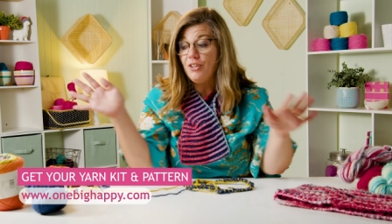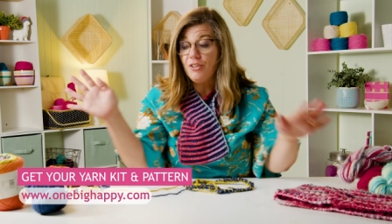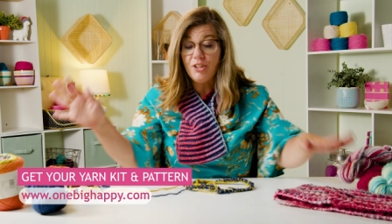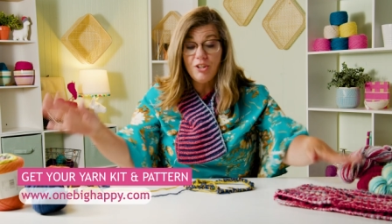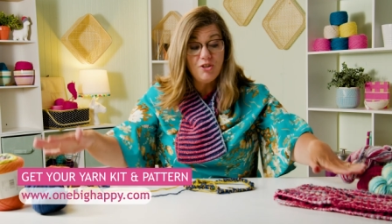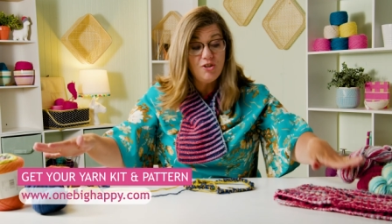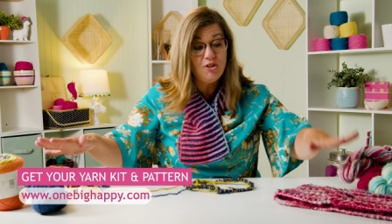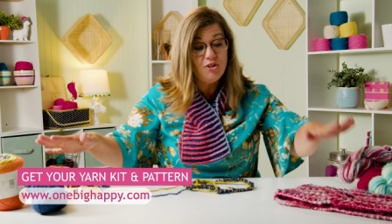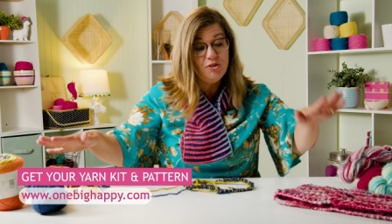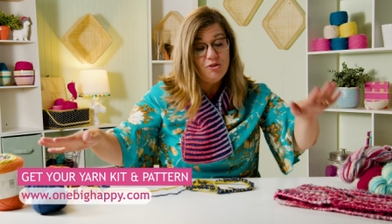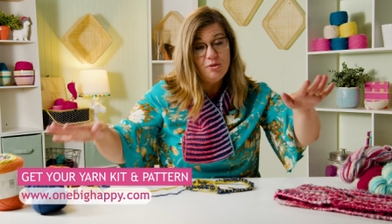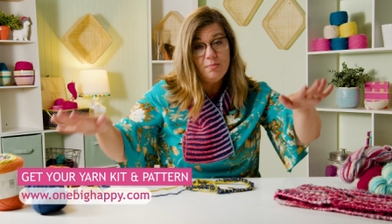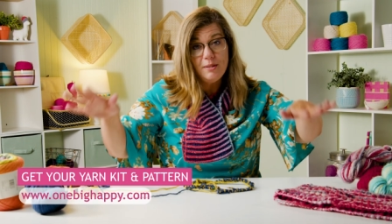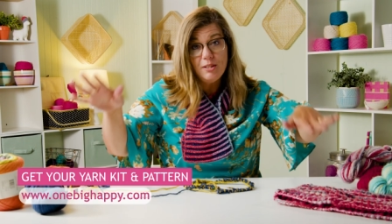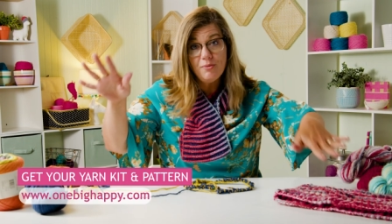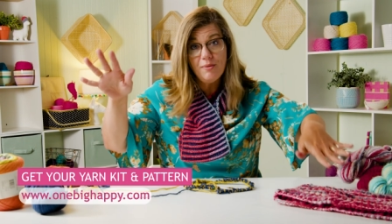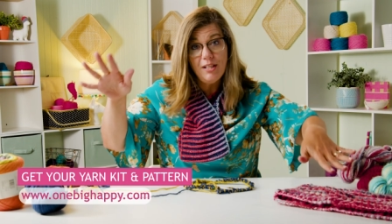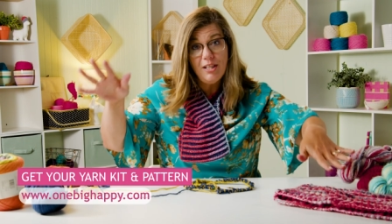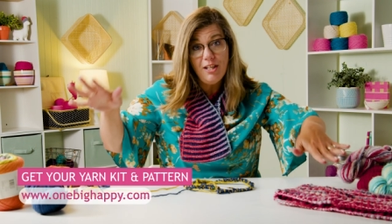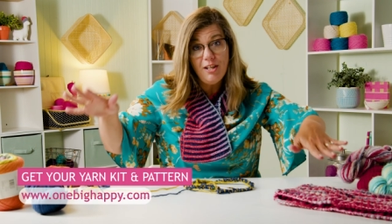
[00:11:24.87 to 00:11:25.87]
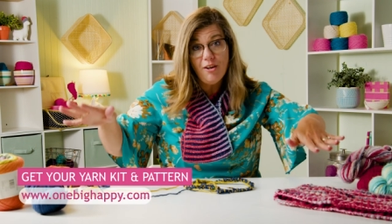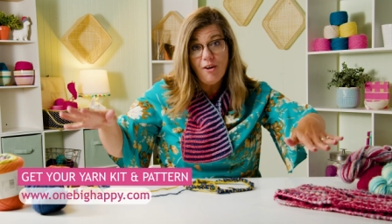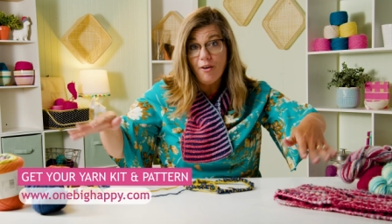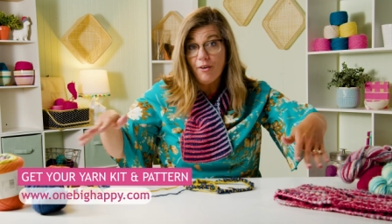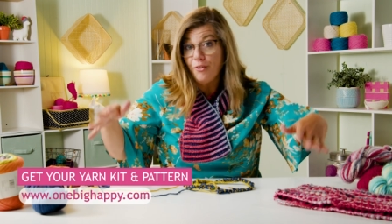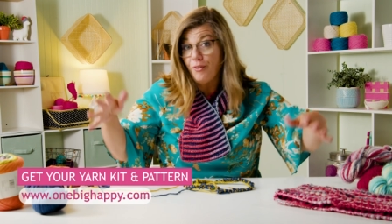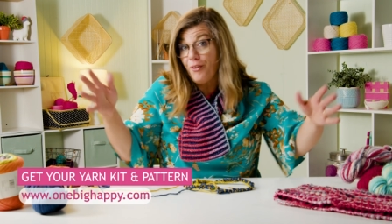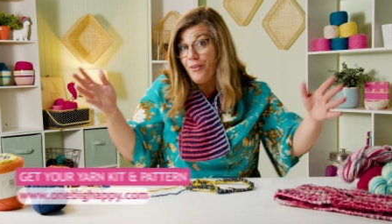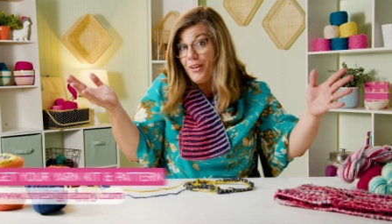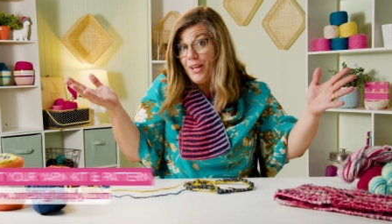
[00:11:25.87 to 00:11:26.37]
You can choose between the
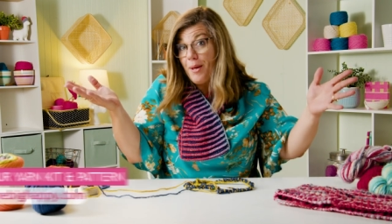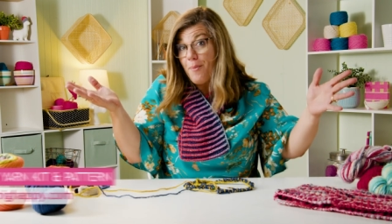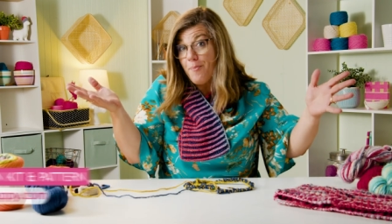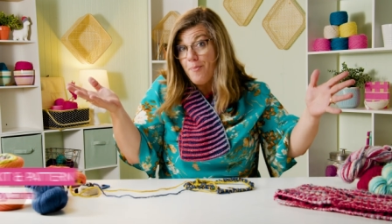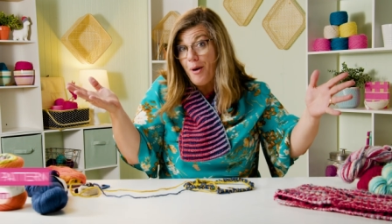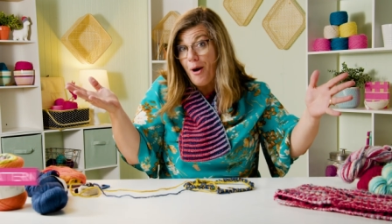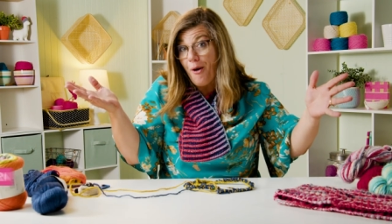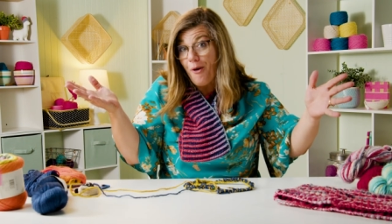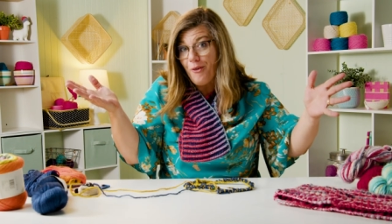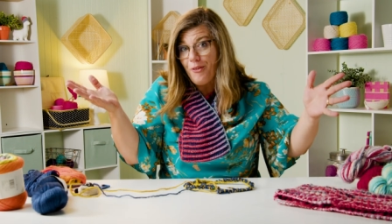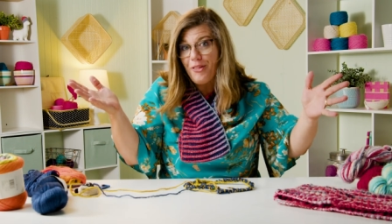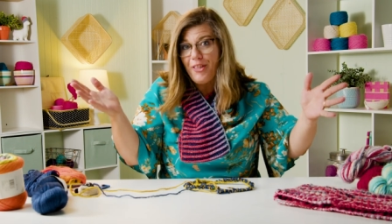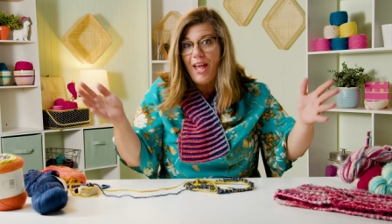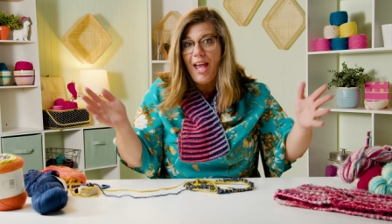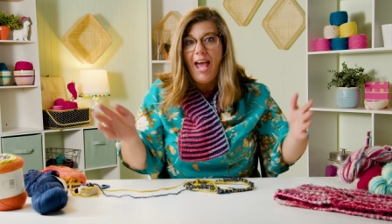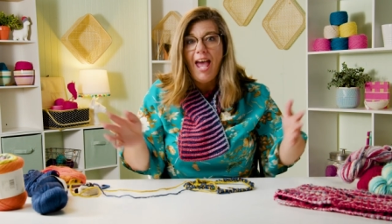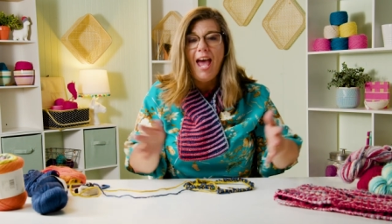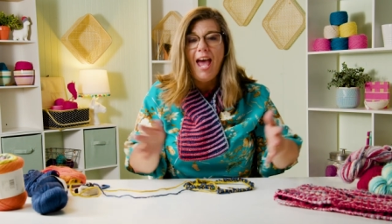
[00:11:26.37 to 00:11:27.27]
yarn or get both.